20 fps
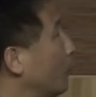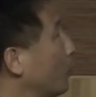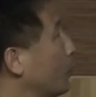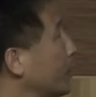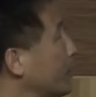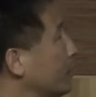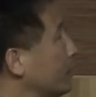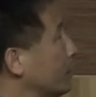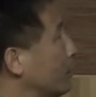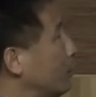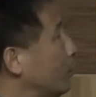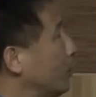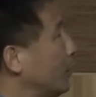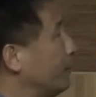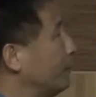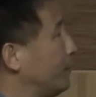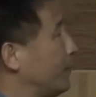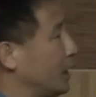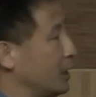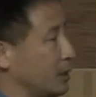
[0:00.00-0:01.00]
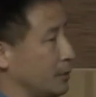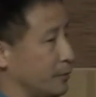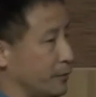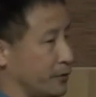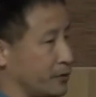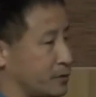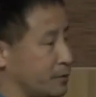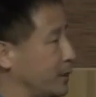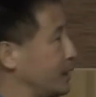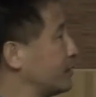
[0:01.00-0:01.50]
we know what volume
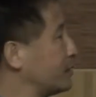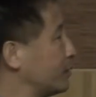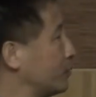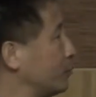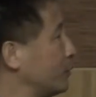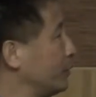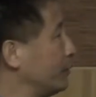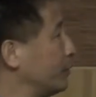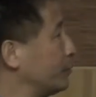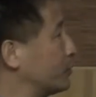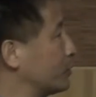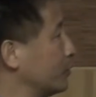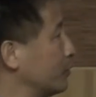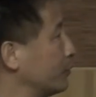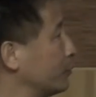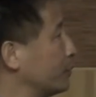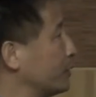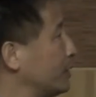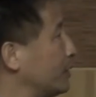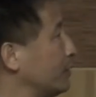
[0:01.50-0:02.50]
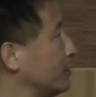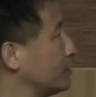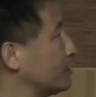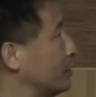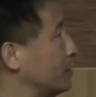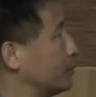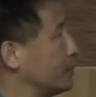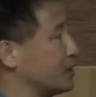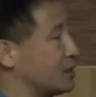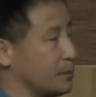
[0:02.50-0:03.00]
of the space that we've observed with
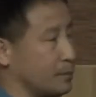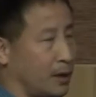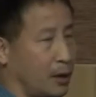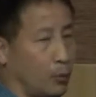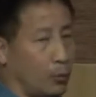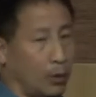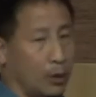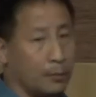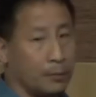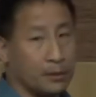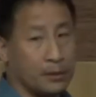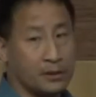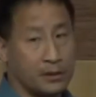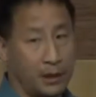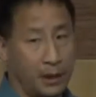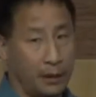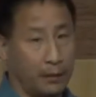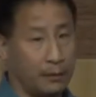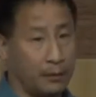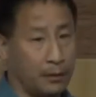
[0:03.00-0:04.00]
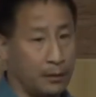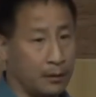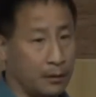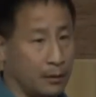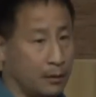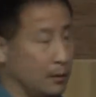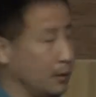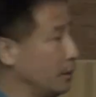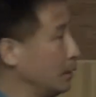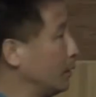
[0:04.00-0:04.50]
telescopes. It's about 1%.
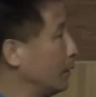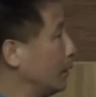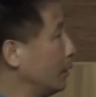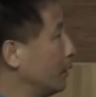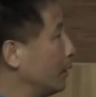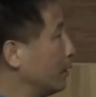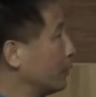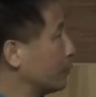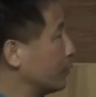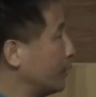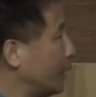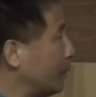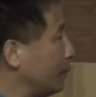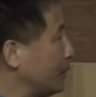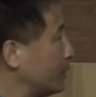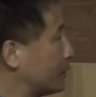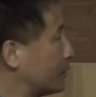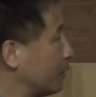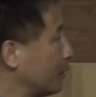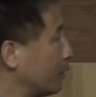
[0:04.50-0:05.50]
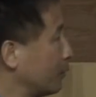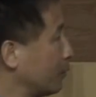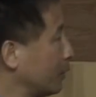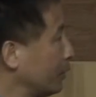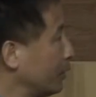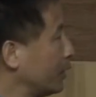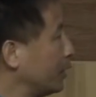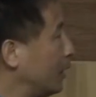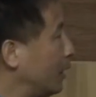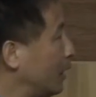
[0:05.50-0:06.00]
So that means there are
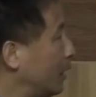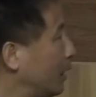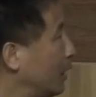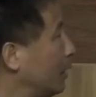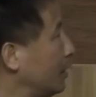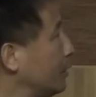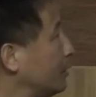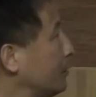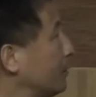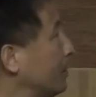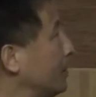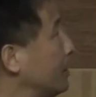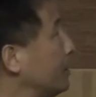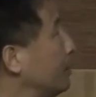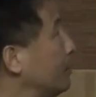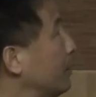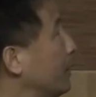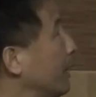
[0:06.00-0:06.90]
really 100